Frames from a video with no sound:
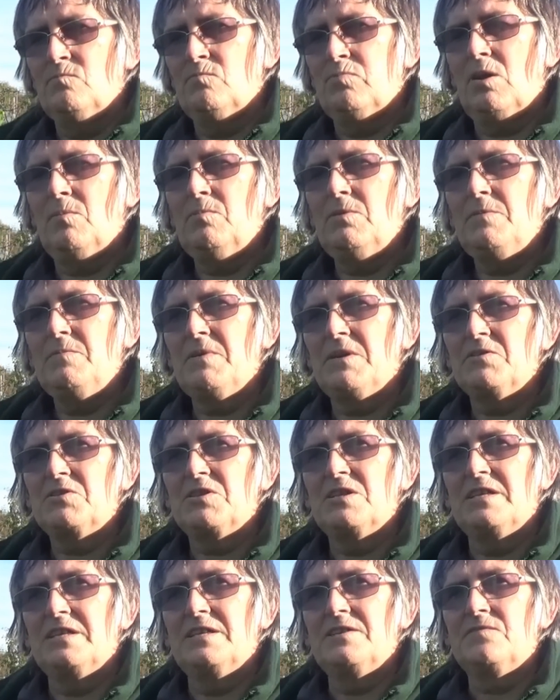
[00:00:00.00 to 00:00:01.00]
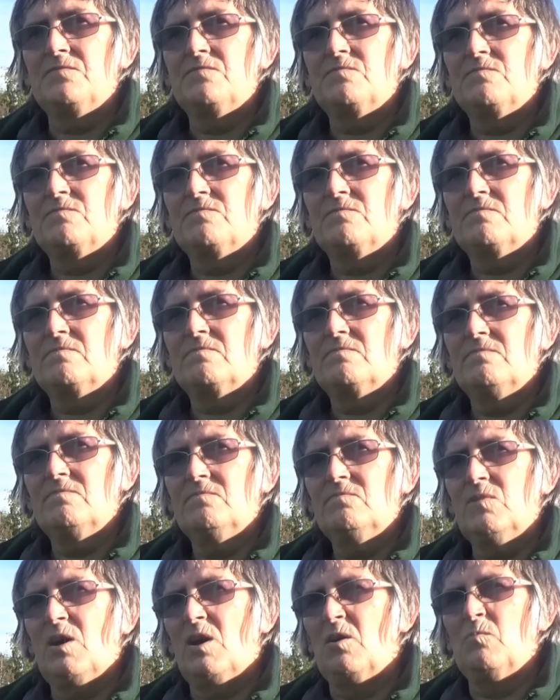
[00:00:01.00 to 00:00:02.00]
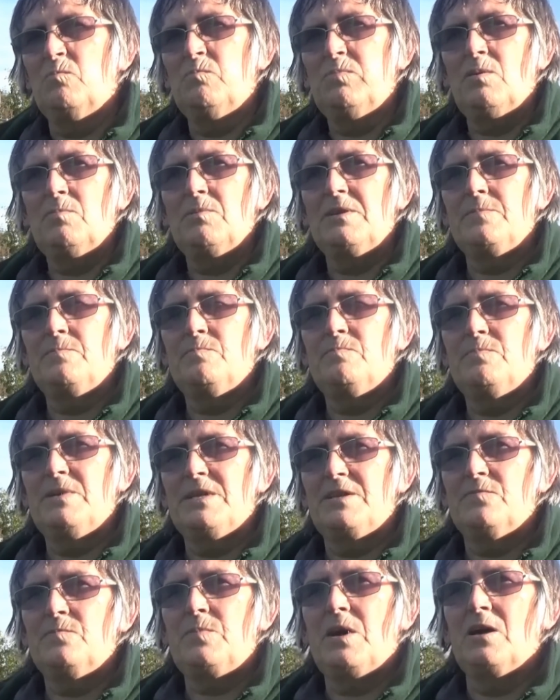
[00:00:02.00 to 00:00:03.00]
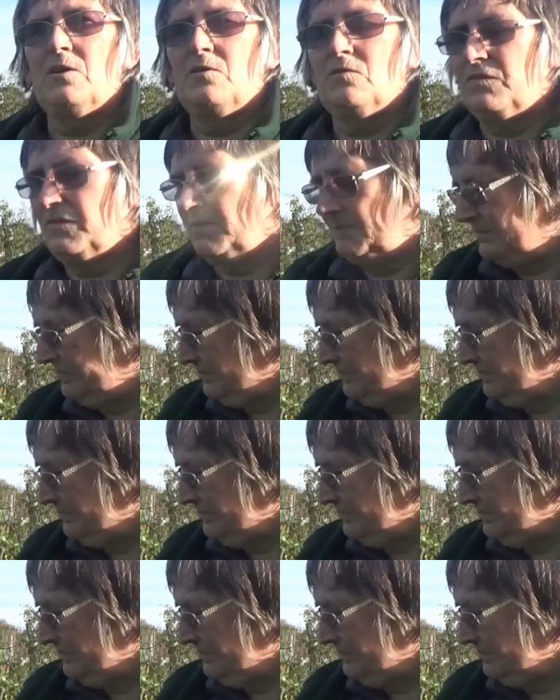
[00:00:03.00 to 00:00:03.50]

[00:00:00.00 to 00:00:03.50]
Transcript: Probably mostly in, well, probably a bit of both.